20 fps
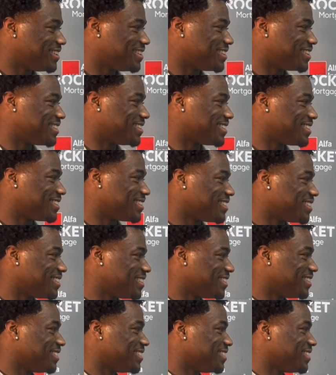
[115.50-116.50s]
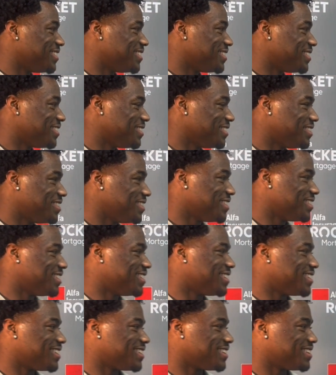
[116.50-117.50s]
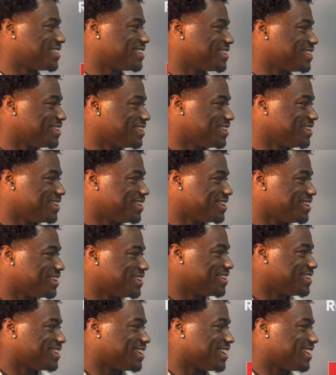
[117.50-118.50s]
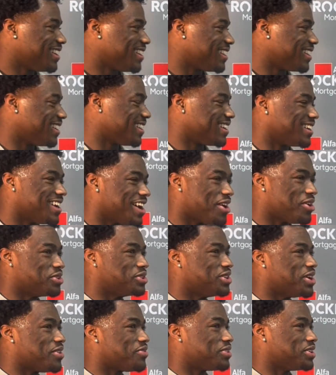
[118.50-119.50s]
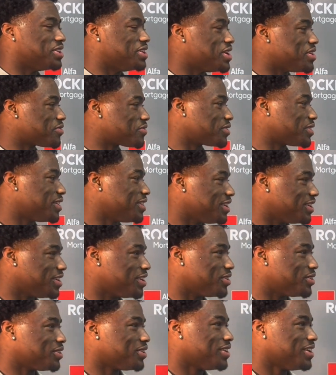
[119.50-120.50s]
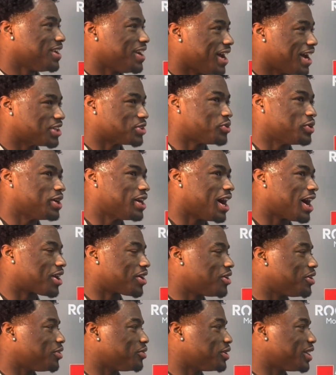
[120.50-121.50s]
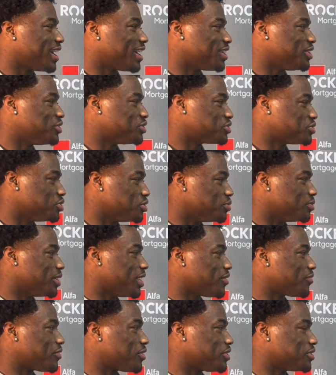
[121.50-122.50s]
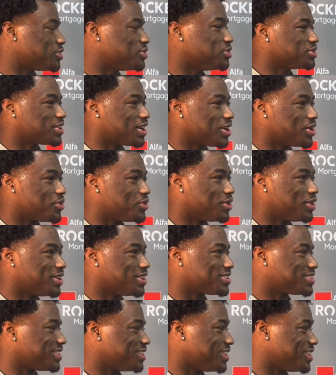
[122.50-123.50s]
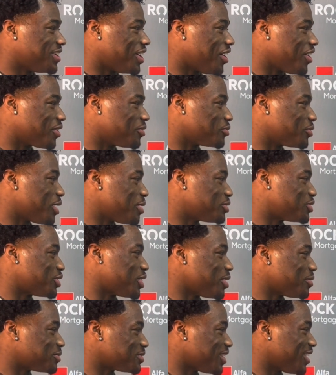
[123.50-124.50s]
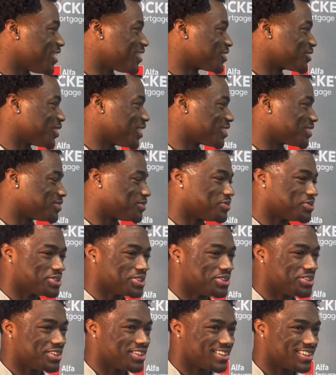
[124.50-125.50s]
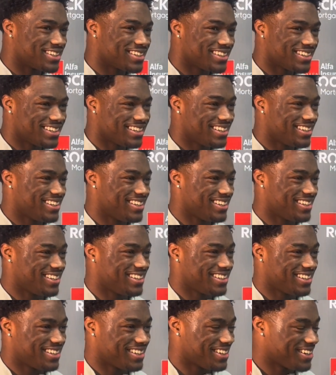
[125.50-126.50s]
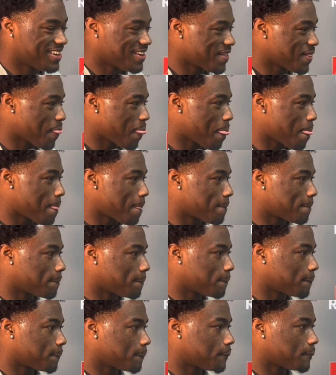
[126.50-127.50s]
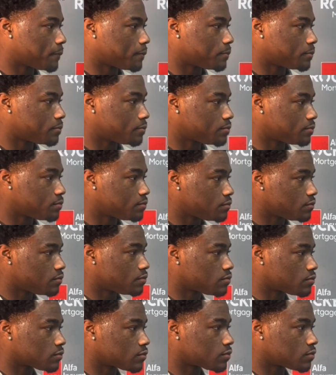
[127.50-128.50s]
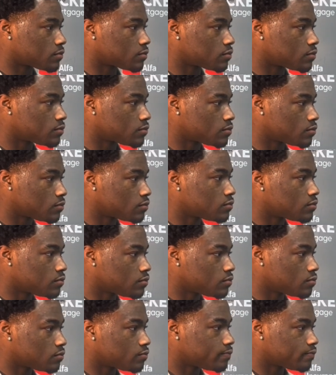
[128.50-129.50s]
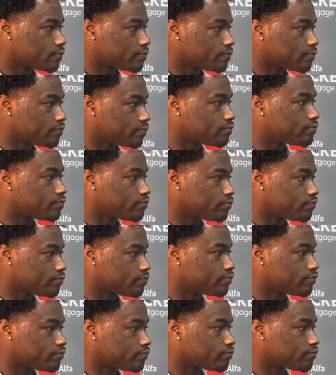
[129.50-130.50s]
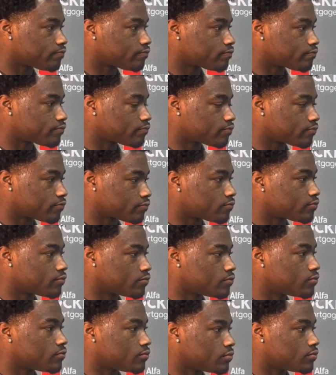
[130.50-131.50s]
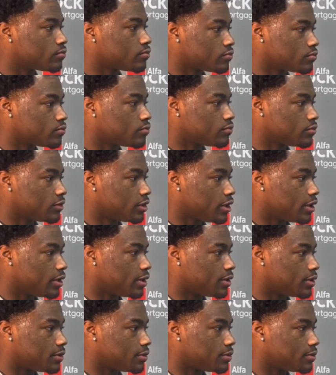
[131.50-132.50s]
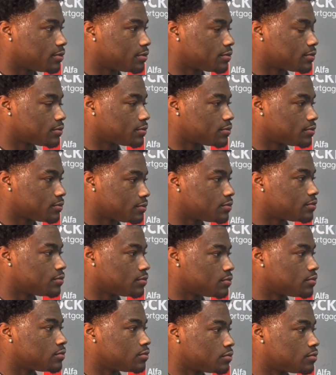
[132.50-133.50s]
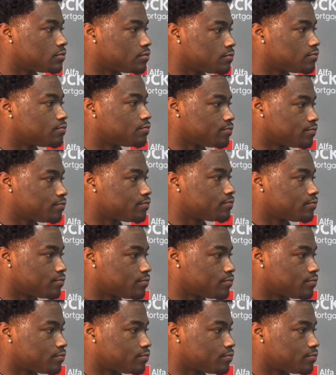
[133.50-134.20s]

first of all, was that true? And did you step on them? Did you avoid them? that was definitely different. You know, as we got on, we got used to it, but at first it kind of weird seeing all the rat traps all throughout the facility. So, so coach, coaches even said, he knew there were a lot of naysayers out there back in week one, week two, and the way you guys have worked and got to this.